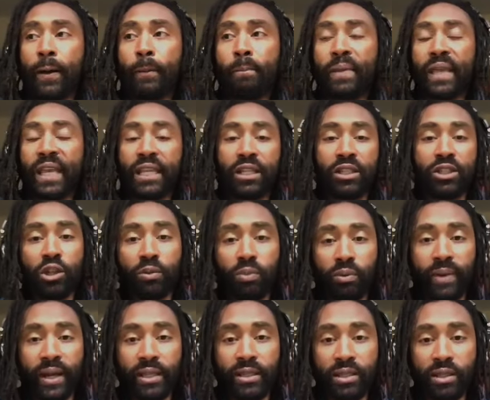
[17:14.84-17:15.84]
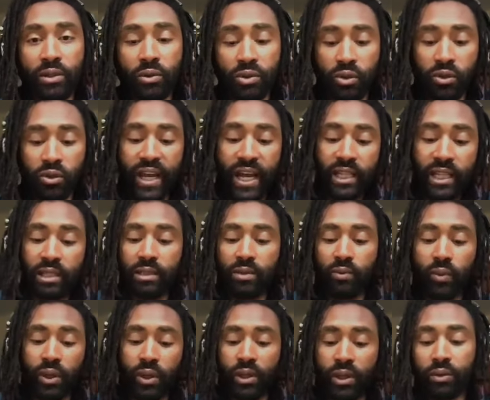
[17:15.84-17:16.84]
in the Superman suit. So that's
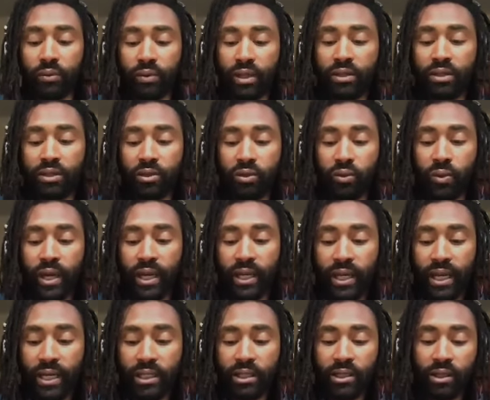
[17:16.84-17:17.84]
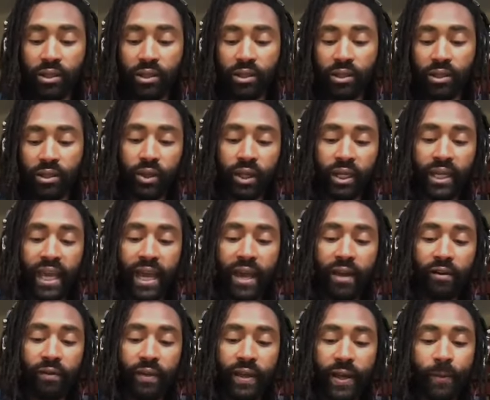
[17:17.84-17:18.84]
one of the reasons why I started to break out
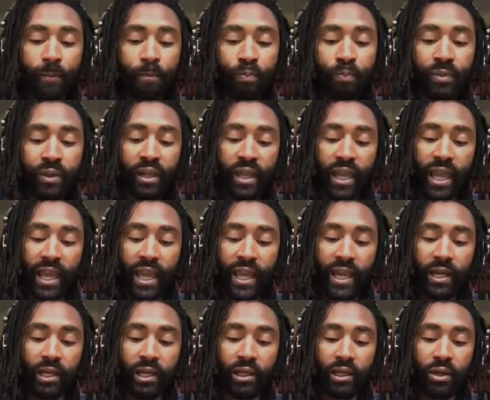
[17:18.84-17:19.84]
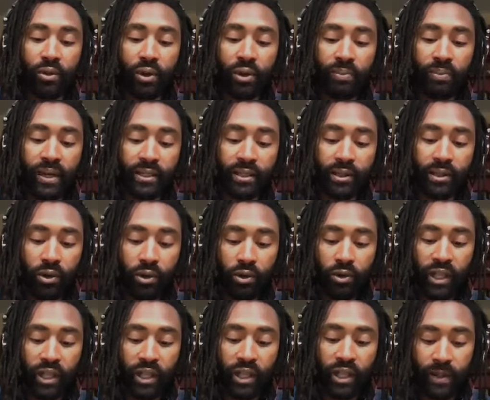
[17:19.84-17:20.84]
of that. And going back to the whole
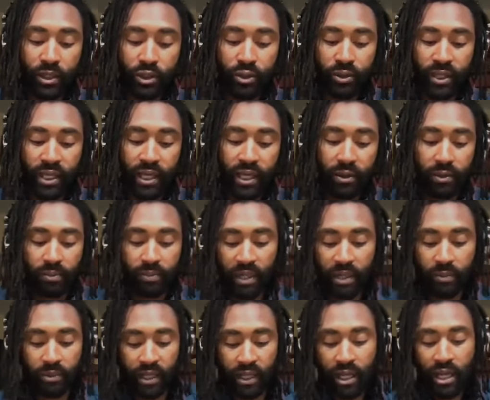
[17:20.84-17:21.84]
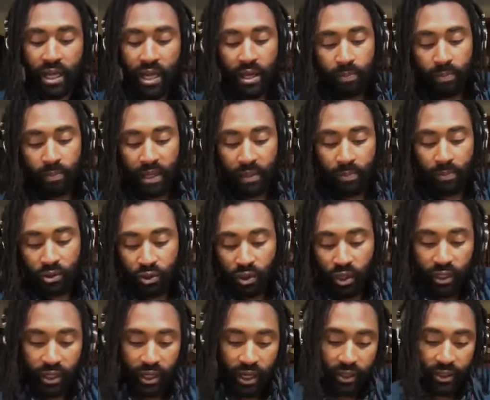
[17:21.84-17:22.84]
like picture thing, and people like, people draw
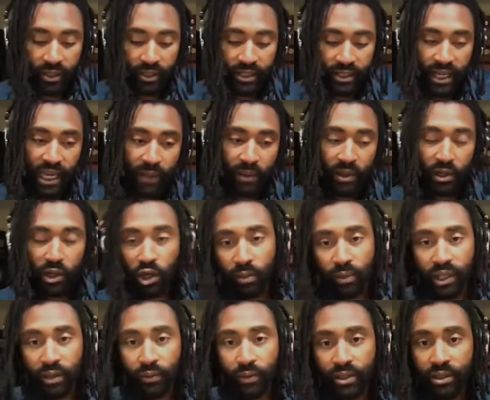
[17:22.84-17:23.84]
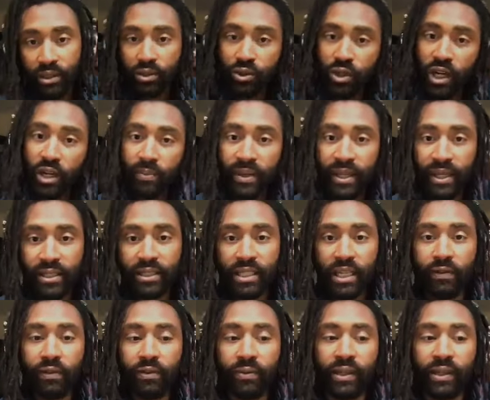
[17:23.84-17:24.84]
you all the time and nobody wants to draw me and
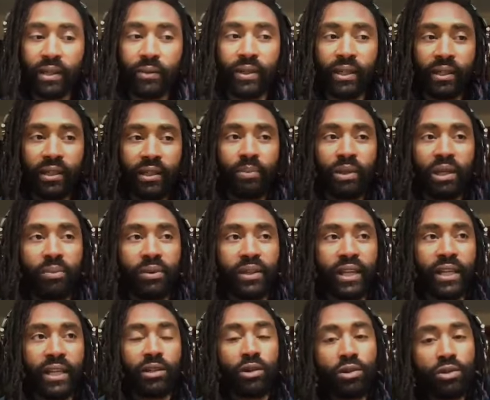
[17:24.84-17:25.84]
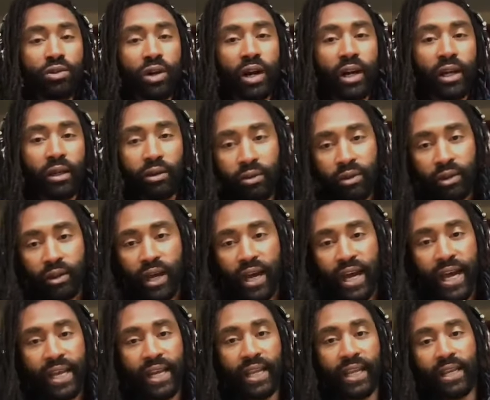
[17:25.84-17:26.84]
stuff. I'm like, well, the people that do draw you, you
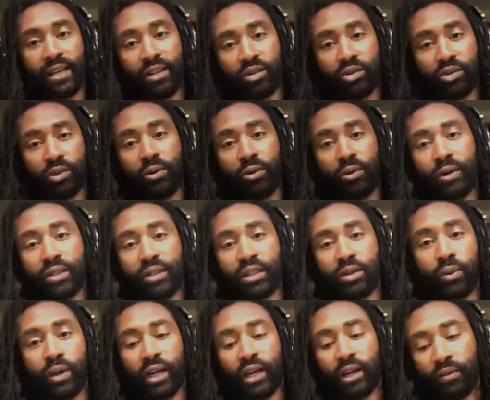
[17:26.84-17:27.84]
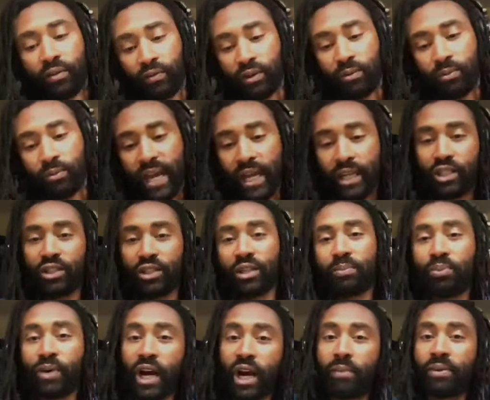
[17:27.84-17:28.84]
hide it in a story somewhere. If you actually
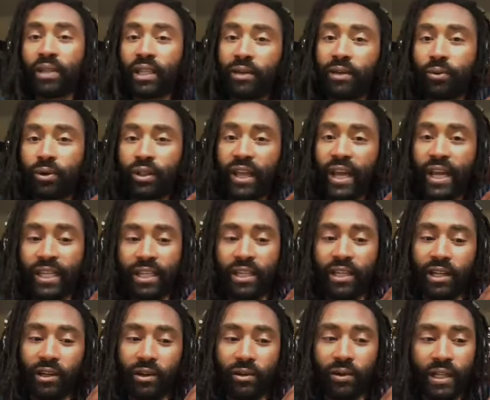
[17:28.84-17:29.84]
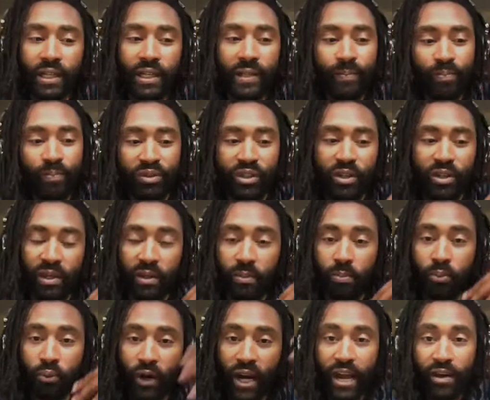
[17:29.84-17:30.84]
probably were like, you know, to be
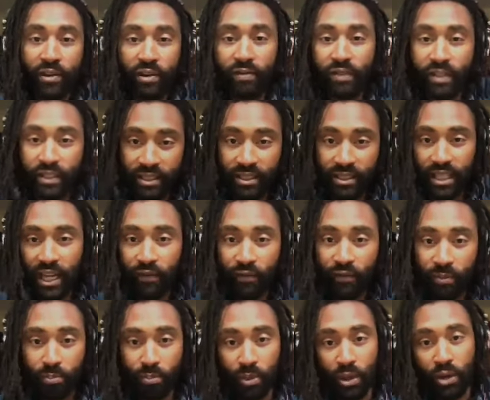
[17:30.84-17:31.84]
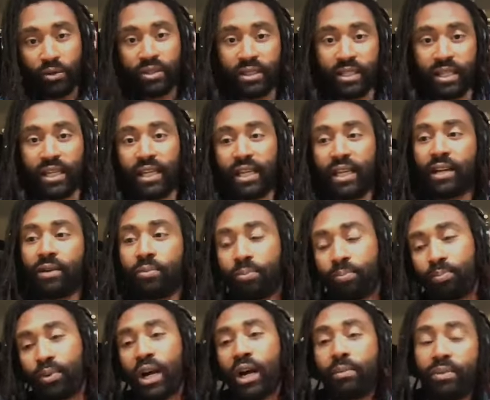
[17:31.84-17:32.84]
proud of this stuff and post it, it'll
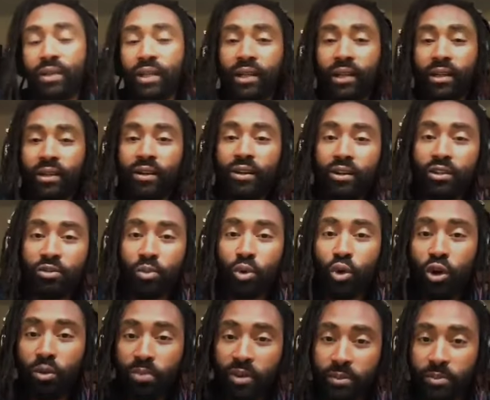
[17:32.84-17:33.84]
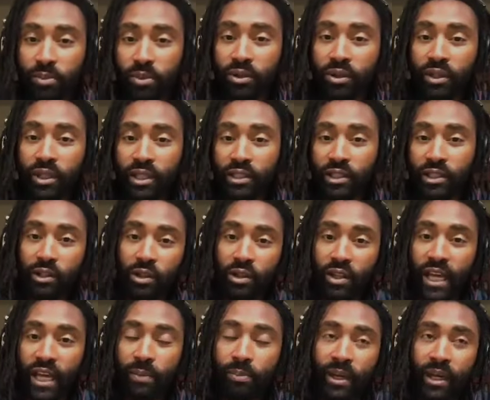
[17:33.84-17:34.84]
probably encourage more people to do
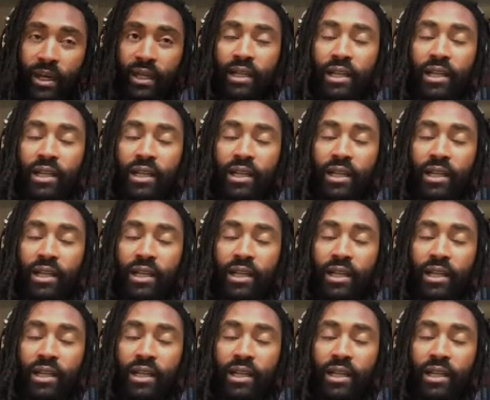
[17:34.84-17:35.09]
that. But